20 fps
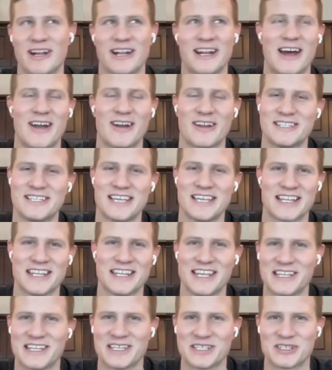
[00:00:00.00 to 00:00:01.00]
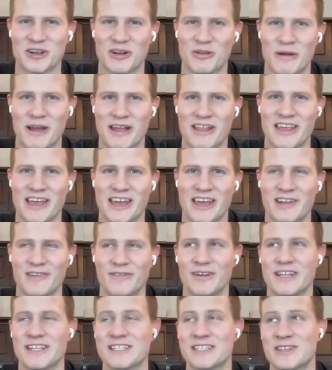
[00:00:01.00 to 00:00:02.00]
running out of technique to show by the end
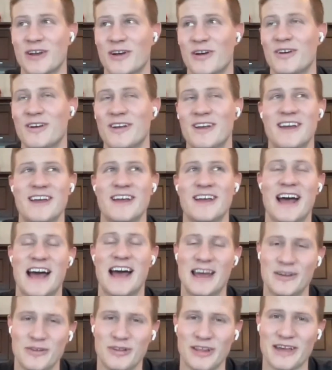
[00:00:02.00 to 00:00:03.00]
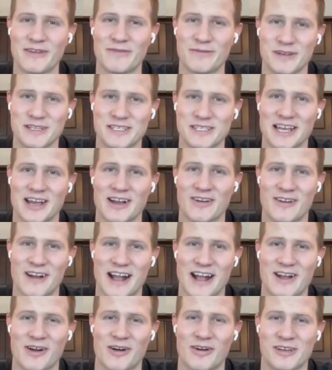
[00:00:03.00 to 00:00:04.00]
of it. So I do like freestyle and
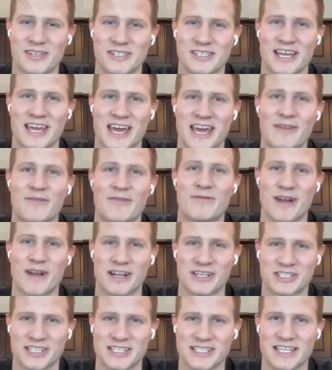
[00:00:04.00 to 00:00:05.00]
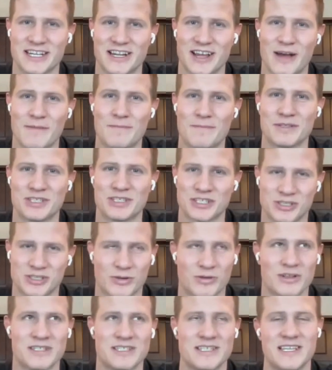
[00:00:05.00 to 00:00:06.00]
Greco because it kind of freshens it up. It's a
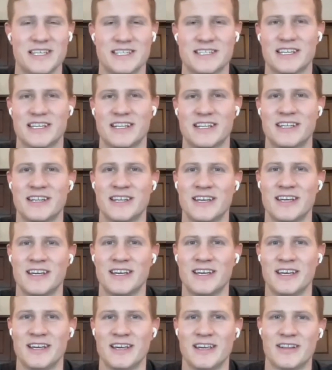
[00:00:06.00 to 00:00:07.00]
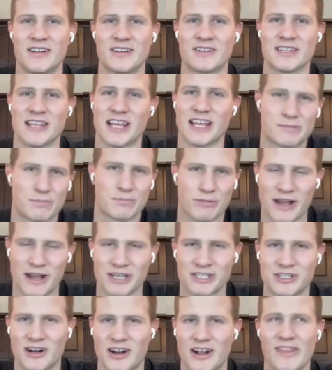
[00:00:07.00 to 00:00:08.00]
short season. There's less
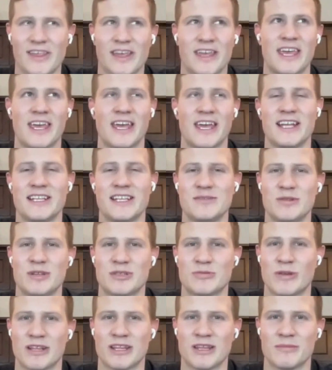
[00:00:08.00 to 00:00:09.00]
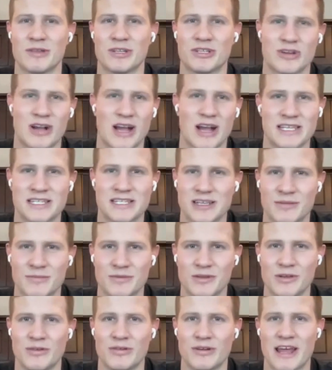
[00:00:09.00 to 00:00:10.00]
pressure on the kids. We just want them to try
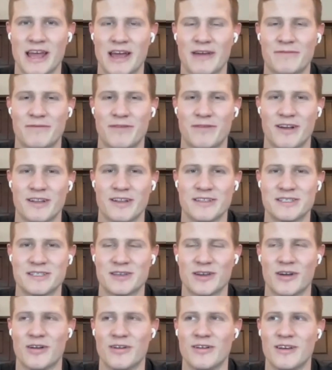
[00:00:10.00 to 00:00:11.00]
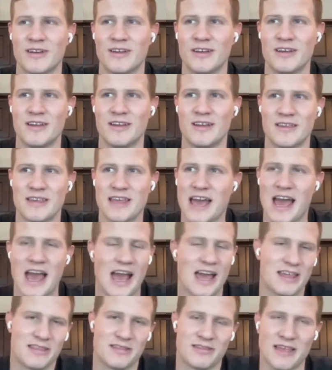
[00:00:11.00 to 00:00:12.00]
something new and have fun. So yeah,
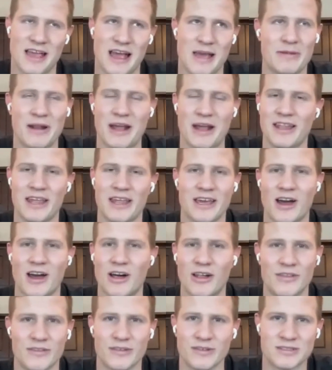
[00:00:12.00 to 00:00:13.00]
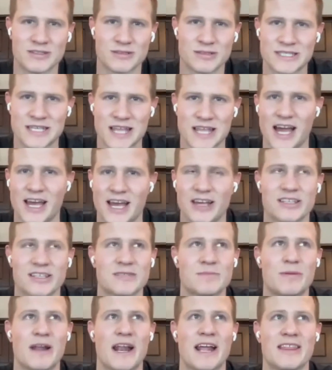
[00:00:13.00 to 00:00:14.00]
I mean I like all the
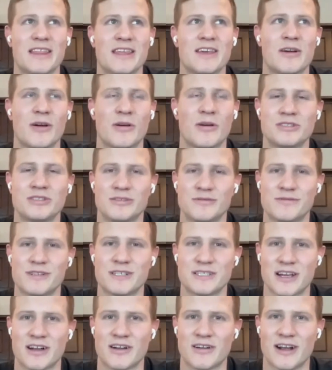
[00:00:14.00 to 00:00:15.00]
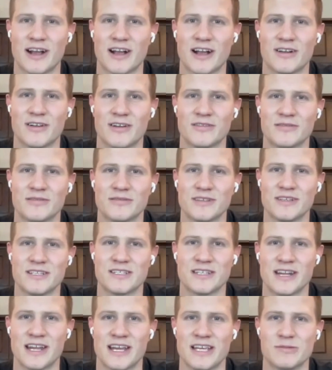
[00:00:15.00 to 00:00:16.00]
styles, but I think coaching freestyle Greco
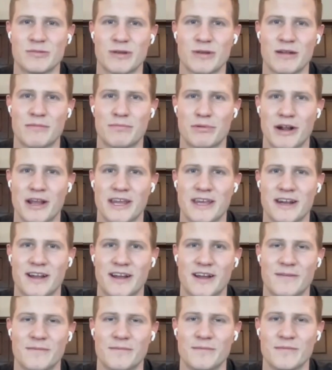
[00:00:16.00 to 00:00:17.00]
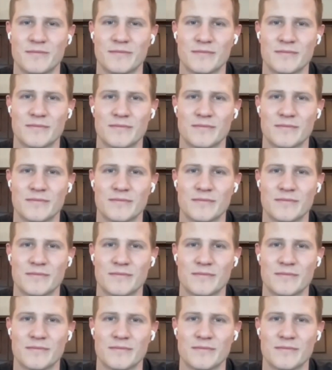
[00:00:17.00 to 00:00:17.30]
is a nice way to break it up.